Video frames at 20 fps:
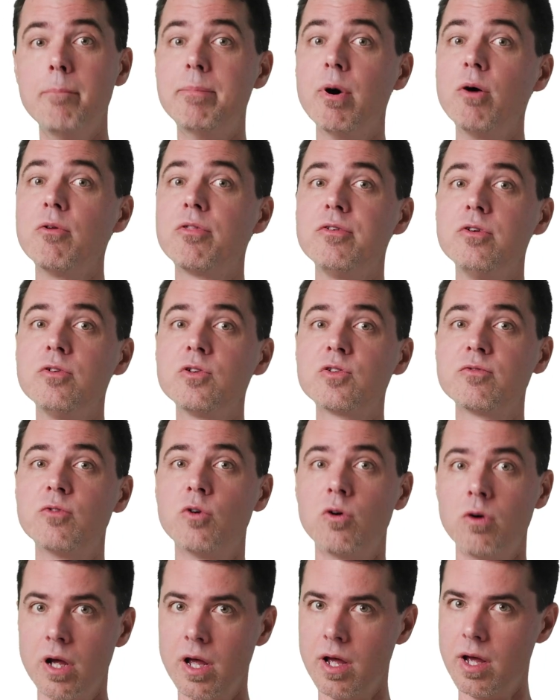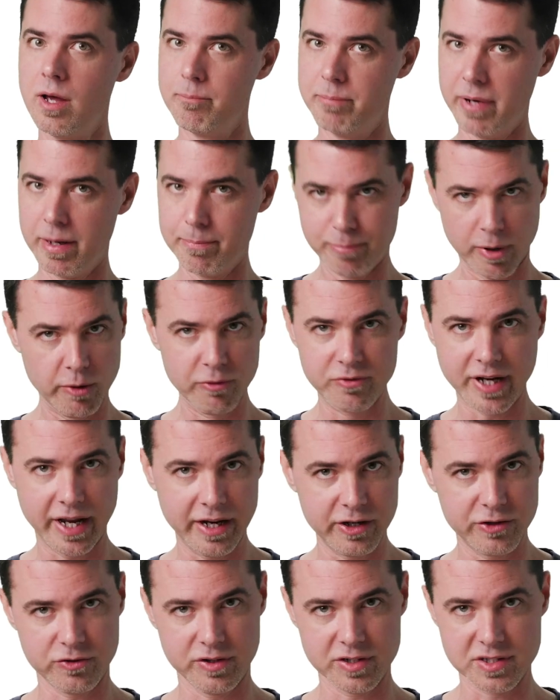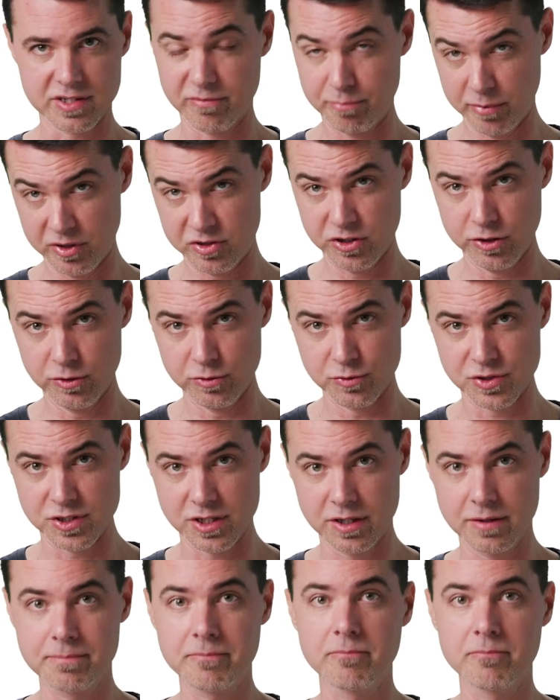Both useful, but both dangerous if misused.